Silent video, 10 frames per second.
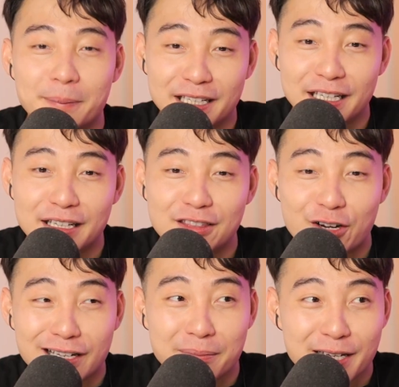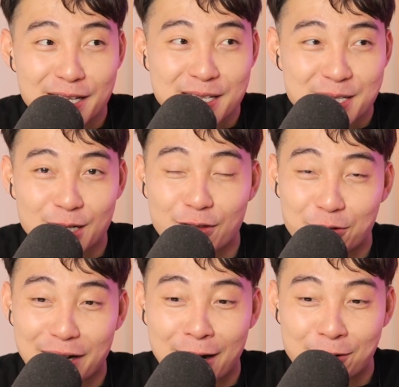be 30 minutes instead of
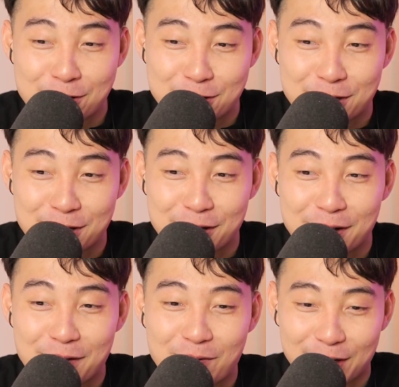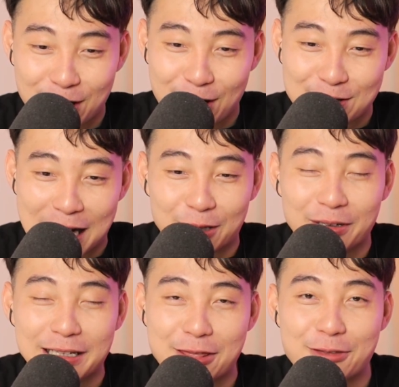3 hours? Because I
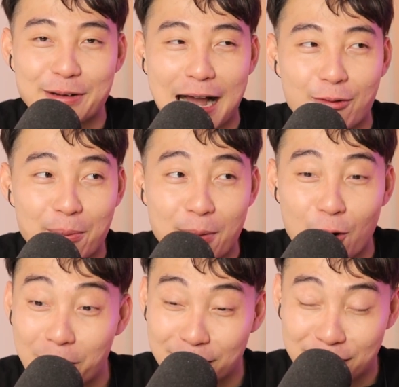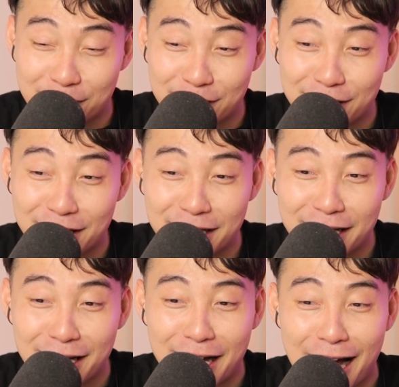don't need a 3-hour moment.
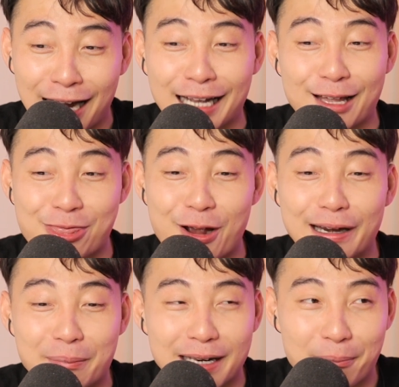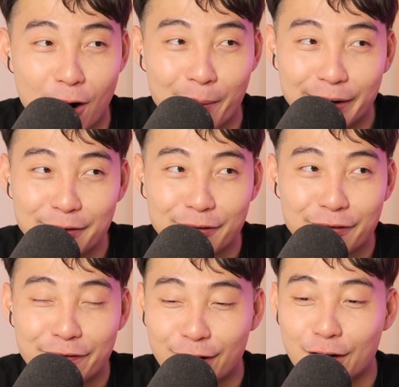I like a 30-minute moment
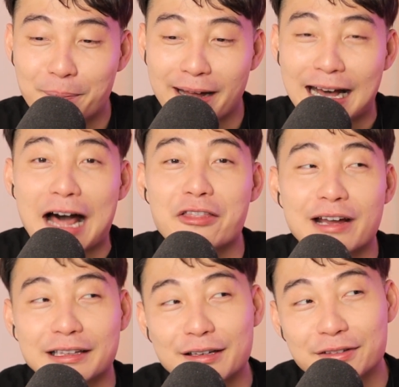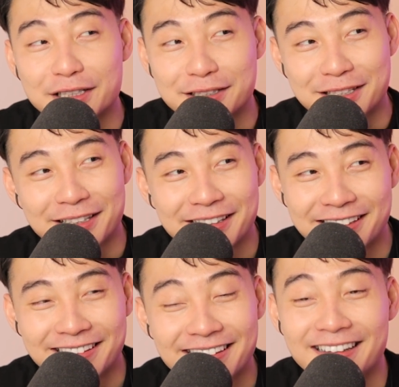followed by other activities.
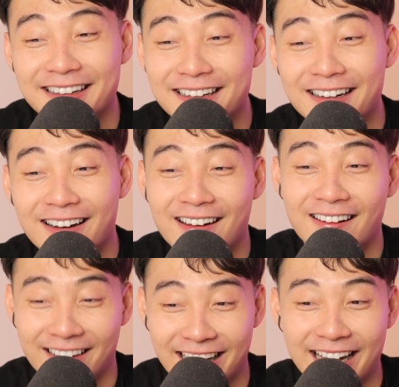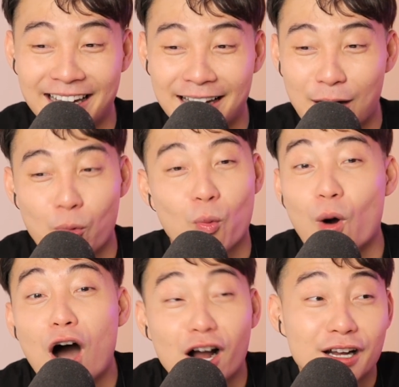Okay? A
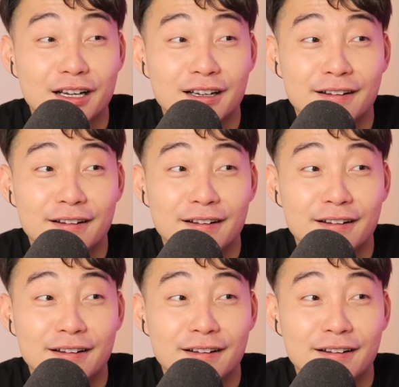walk,